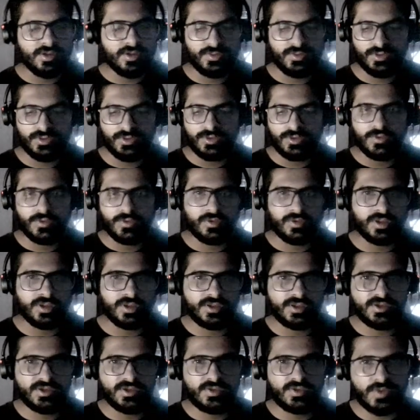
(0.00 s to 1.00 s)
So we can
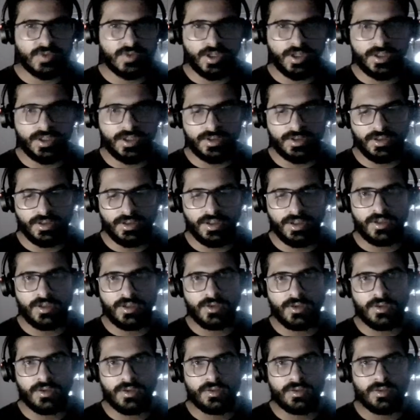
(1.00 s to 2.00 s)
just write,
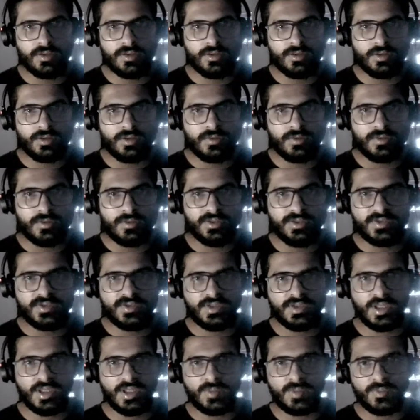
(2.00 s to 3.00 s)
and we'll just
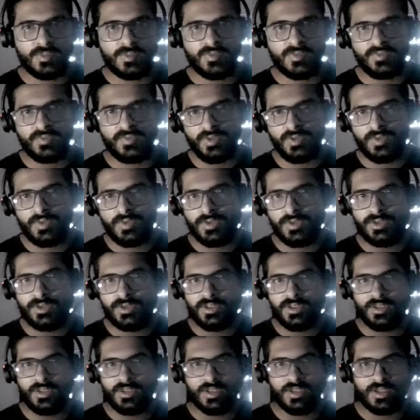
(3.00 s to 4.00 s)
type we want
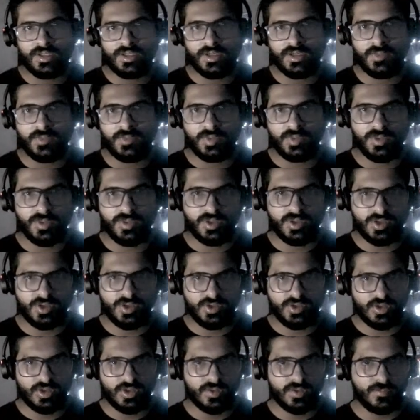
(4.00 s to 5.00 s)
the data type to be
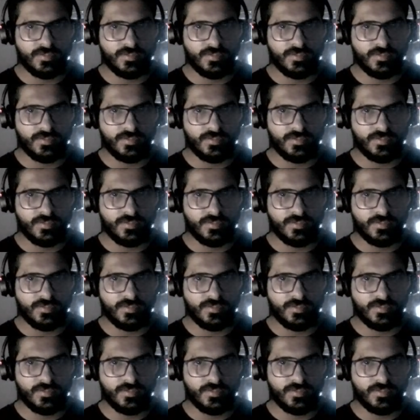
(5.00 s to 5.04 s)
integer.